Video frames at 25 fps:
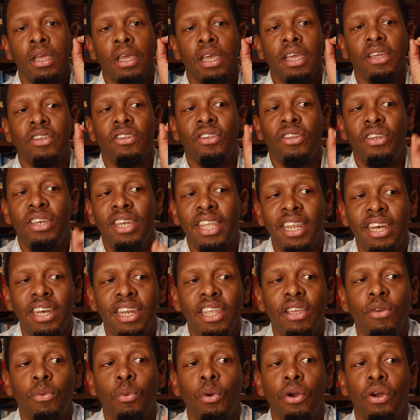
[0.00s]

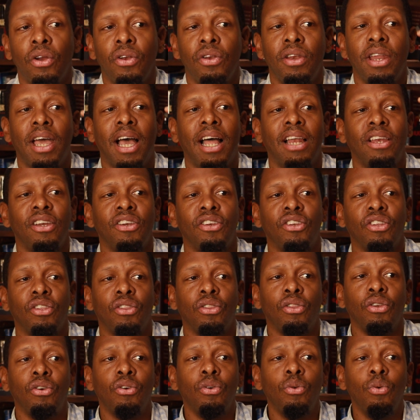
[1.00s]
Extending word knowledge
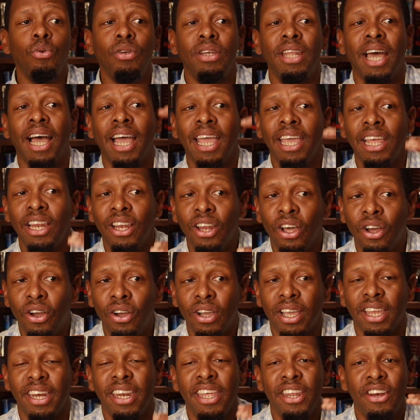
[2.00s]
through
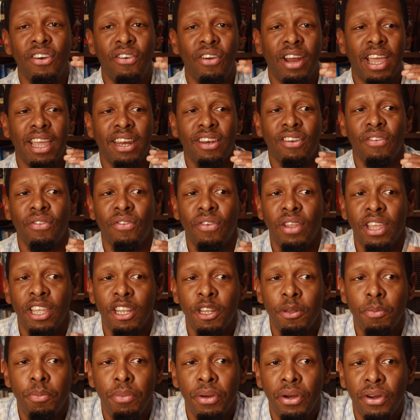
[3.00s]
dialogue and interactive
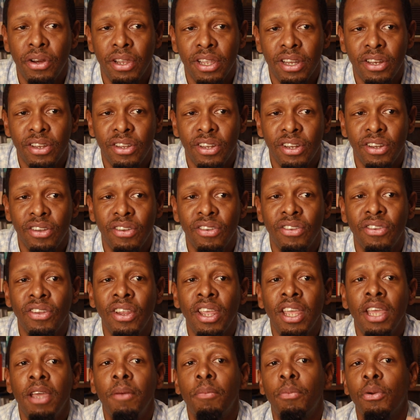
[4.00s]
experiences
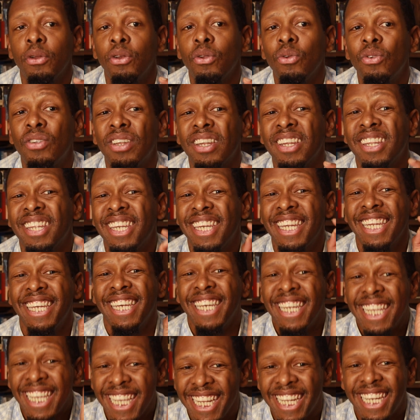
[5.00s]
produced a
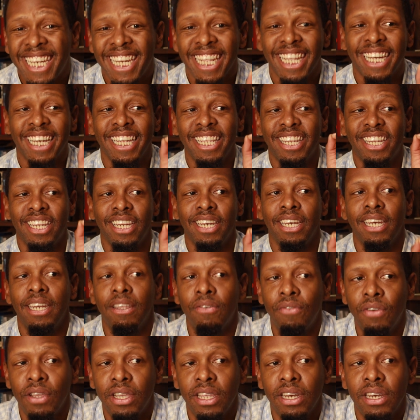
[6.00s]
statistically
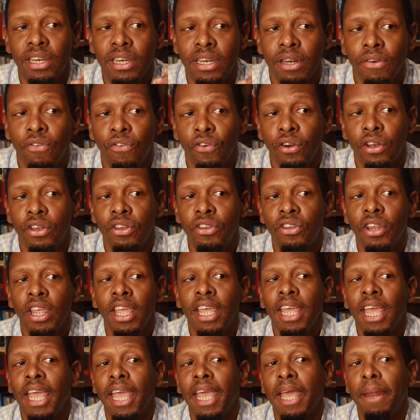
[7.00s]
significant difference,
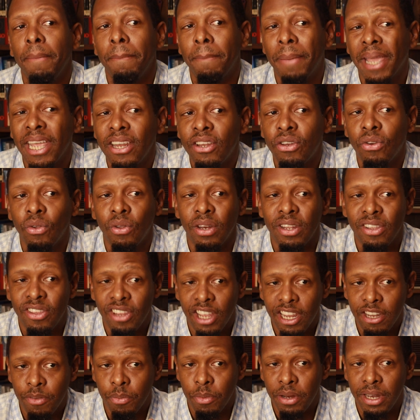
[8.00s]
and based on
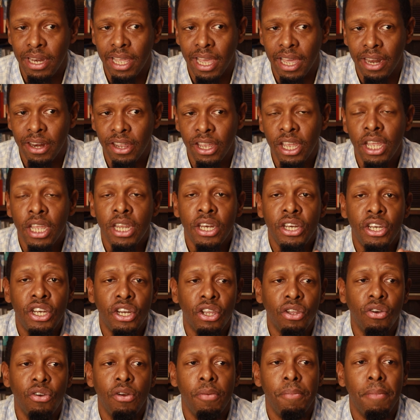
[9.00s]
assessment data,
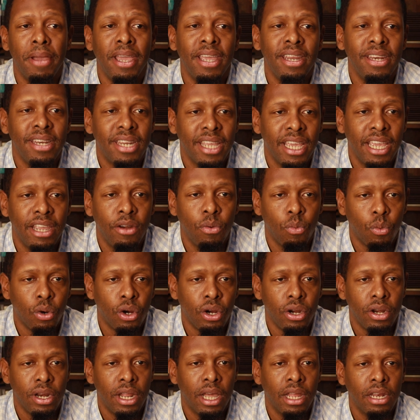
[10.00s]
children maintained
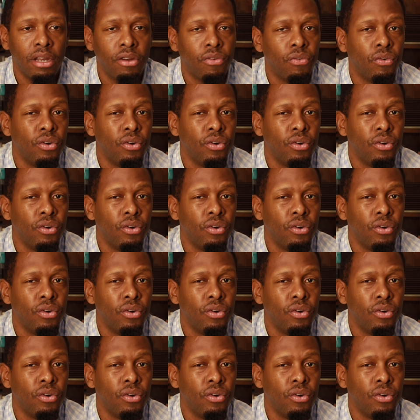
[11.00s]
word knowledge